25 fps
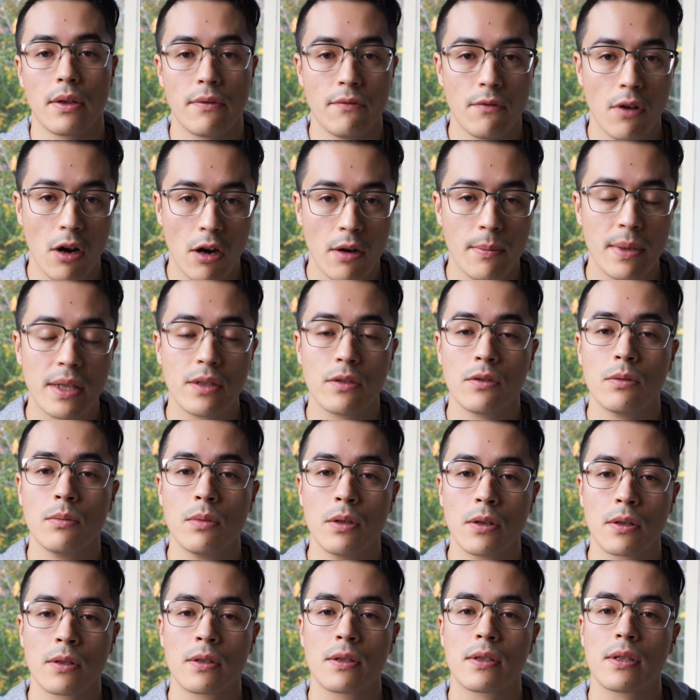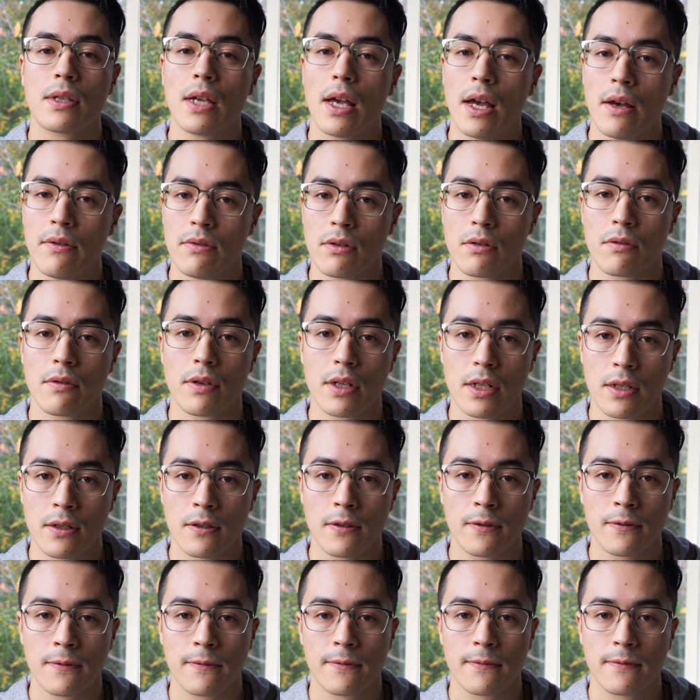environmental books ever written.